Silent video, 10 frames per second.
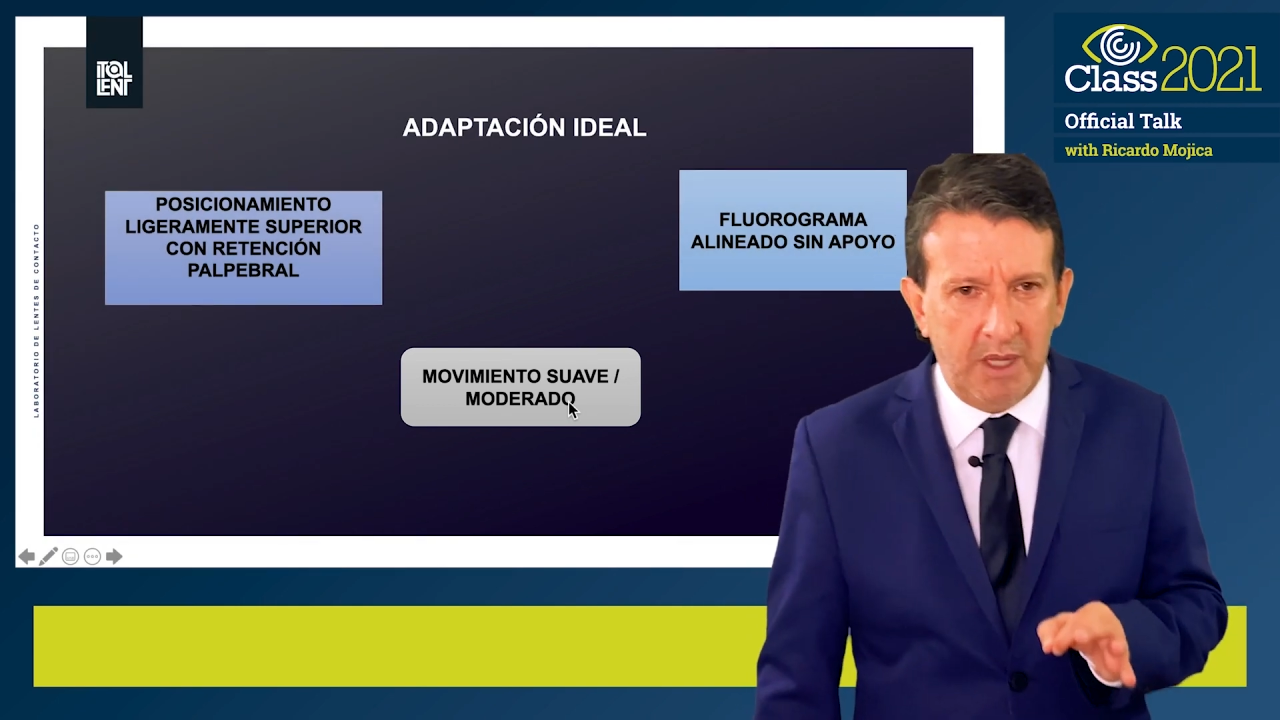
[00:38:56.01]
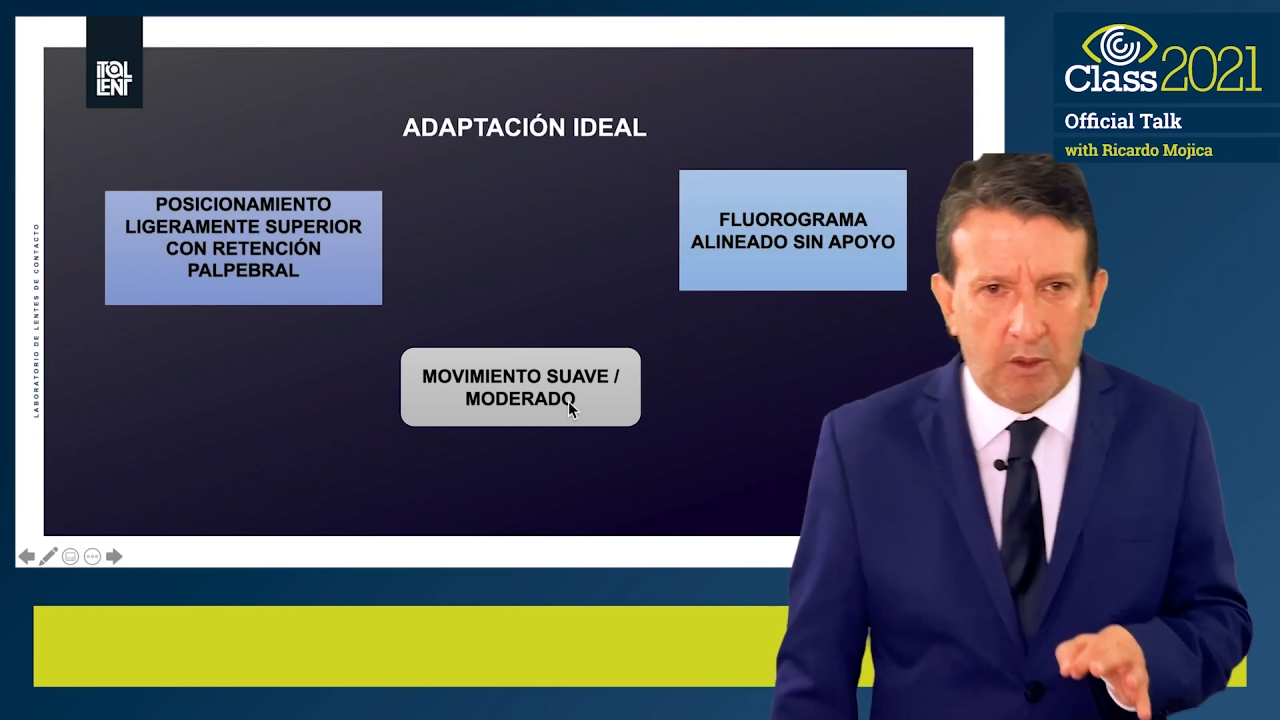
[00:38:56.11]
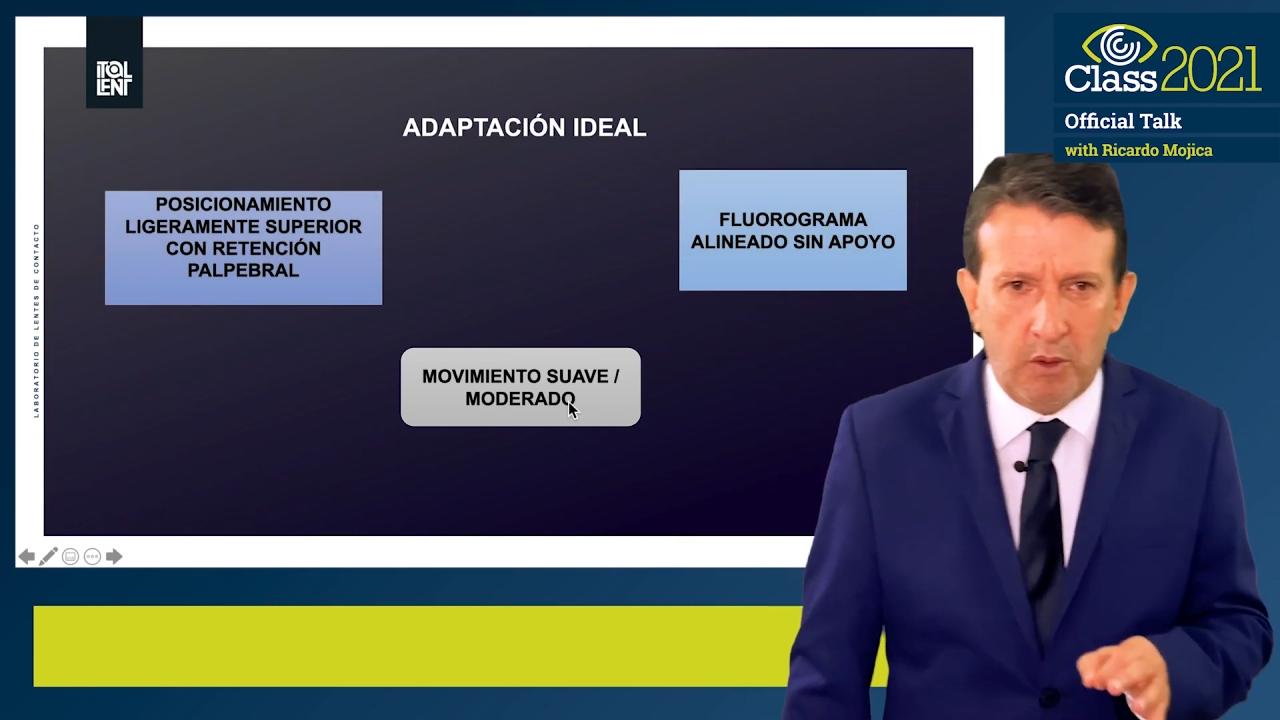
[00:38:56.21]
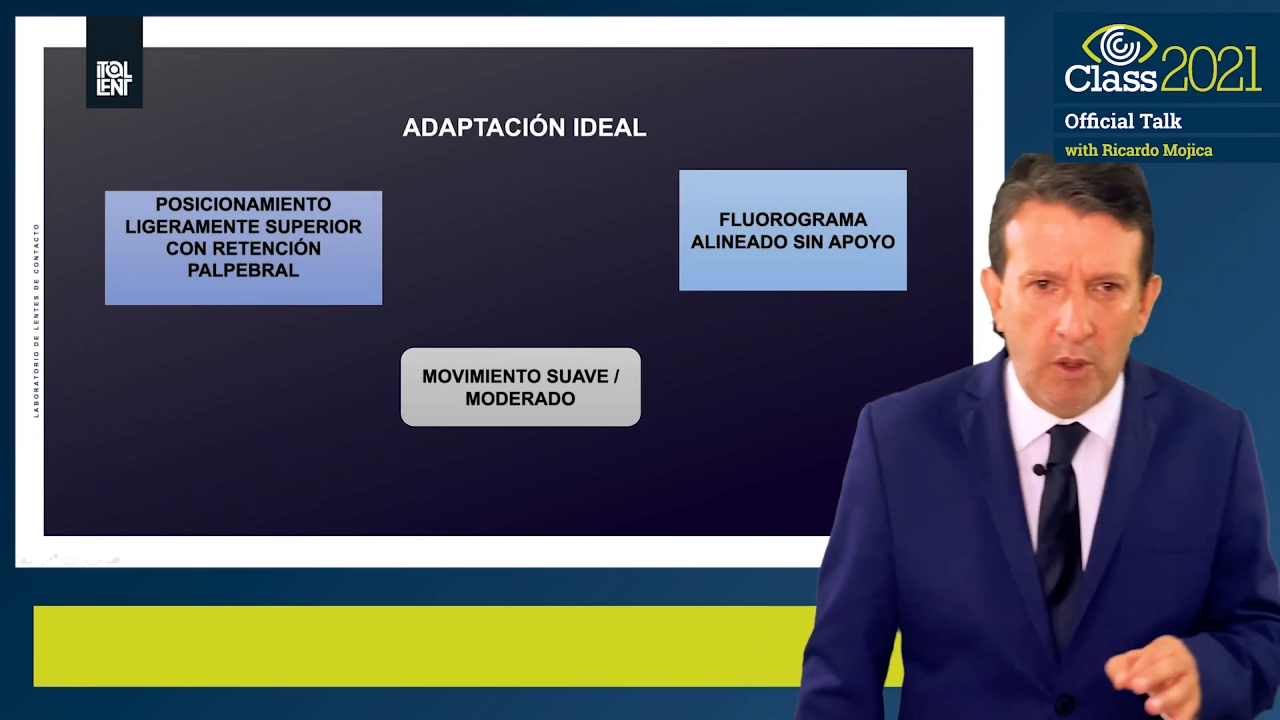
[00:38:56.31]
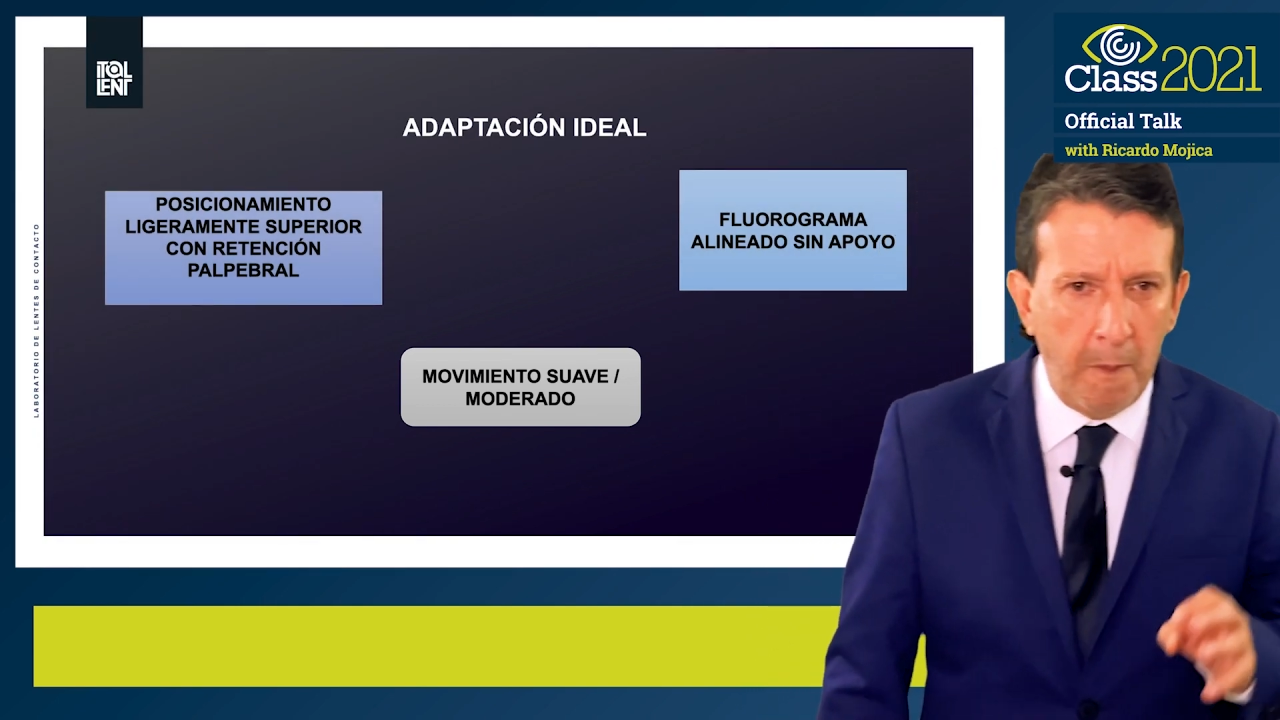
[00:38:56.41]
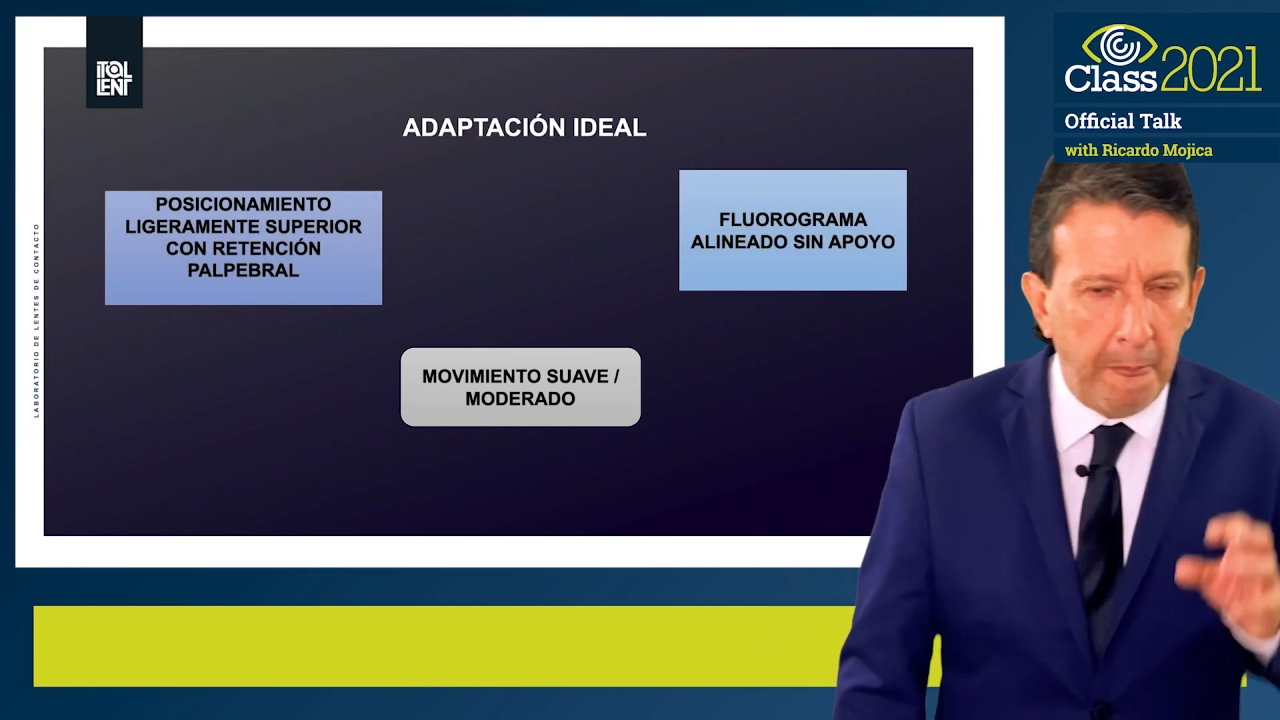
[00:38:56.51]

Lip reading: blink.